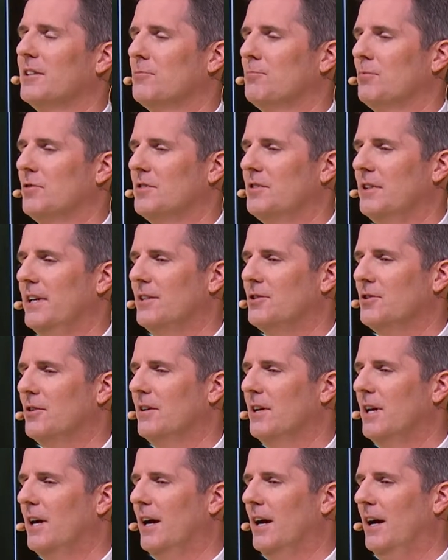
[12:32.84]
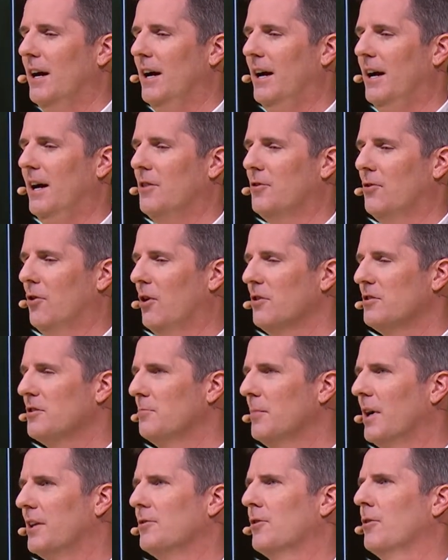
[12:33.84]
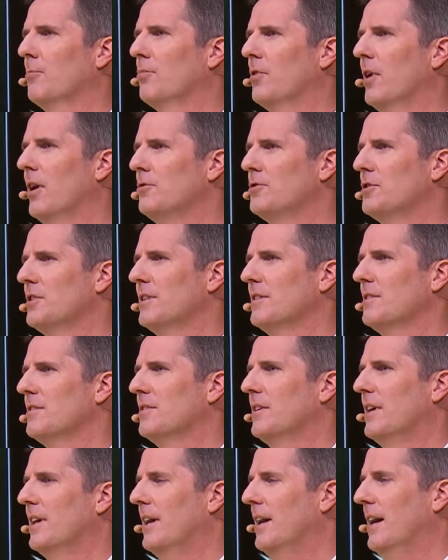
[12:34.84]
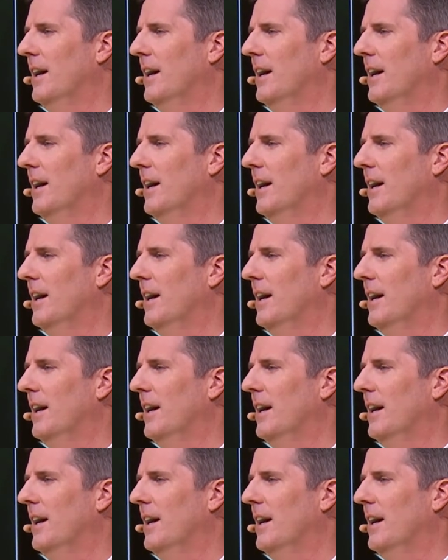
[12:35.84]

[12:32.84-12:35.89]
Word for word: this procedure. there are some other approaches